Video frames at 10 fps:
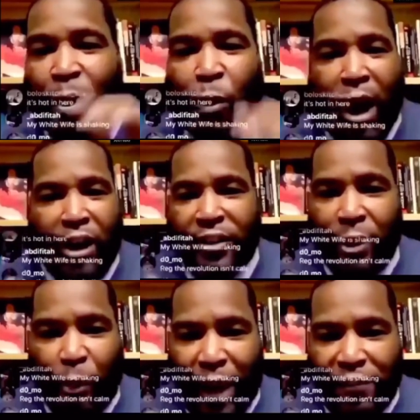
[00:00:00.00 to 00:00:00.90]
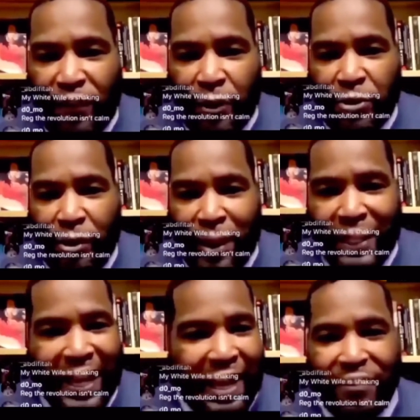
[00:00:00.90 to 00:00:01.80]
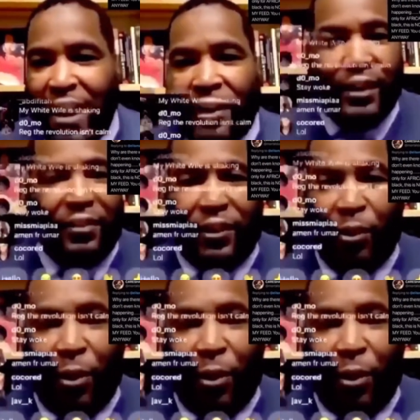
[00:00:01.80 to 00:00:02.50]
Why are there white folks on my live? I don't even know